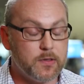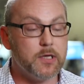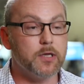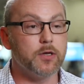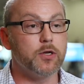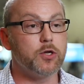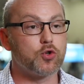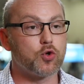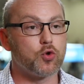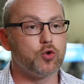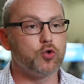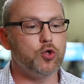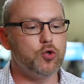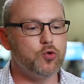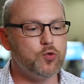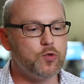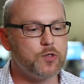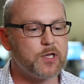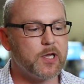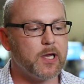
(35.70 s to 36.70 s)
The initial
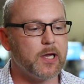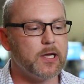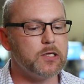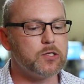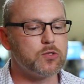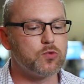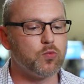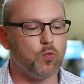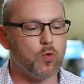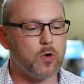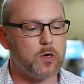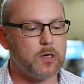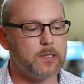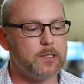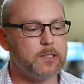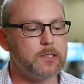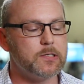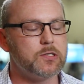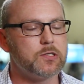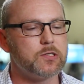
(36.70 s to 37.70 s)
use case
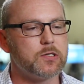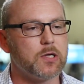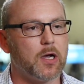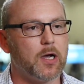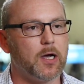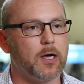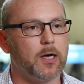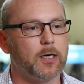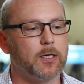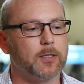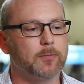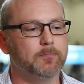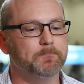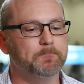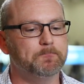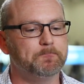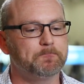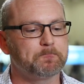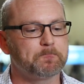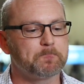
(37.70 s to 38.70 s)
was
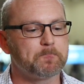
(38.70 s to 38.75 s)
um,